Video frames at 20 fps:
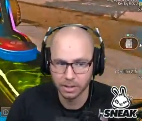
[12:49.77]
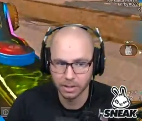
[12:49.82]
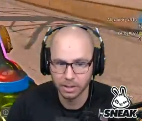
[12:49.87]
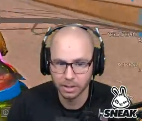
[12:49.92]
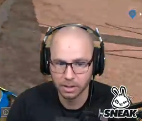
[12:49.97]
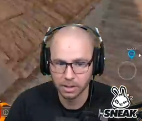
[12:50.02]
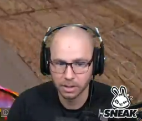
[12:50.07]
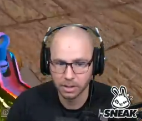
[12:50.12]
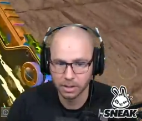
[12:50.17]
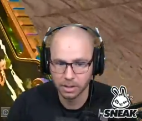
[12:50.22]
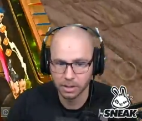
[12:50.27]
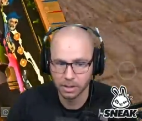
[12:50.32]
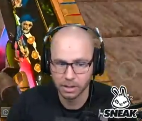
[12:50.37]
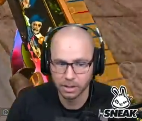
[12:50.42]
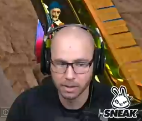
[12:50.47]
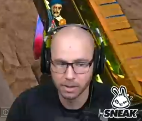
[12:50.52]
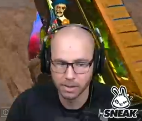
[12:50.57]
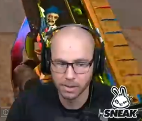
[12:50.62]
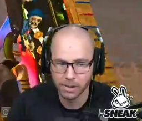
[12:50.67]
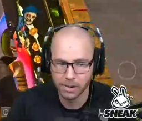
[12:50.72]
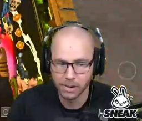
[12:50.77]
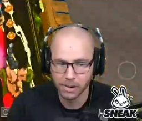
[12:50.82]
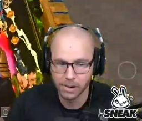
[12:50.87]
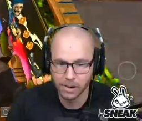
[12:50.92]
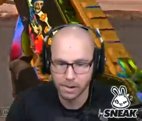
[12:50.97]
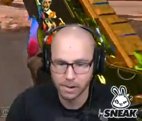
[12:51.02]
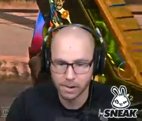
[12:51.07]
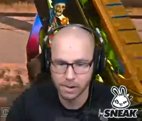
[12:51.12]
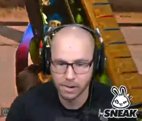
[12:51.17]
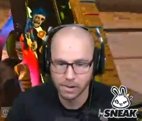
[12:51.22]

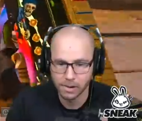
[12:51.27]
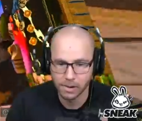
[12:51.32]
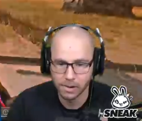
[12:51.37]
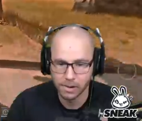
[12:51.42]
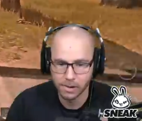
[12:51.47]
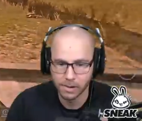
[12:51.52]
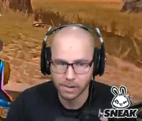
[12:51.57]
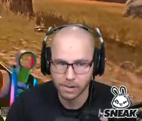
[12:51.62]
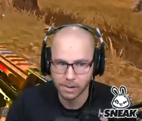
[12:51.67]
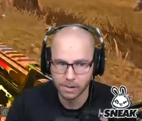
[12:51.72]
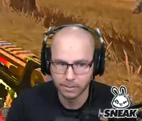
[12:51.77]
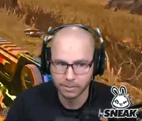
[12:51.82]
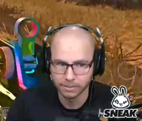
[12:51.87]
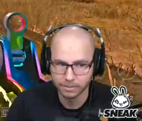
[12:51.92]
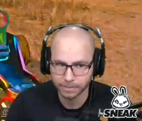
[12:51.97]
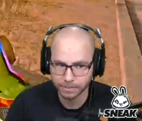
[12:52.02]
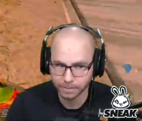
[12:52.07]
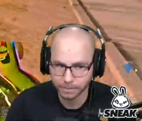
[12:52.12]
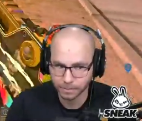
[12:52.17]
(no one is talking)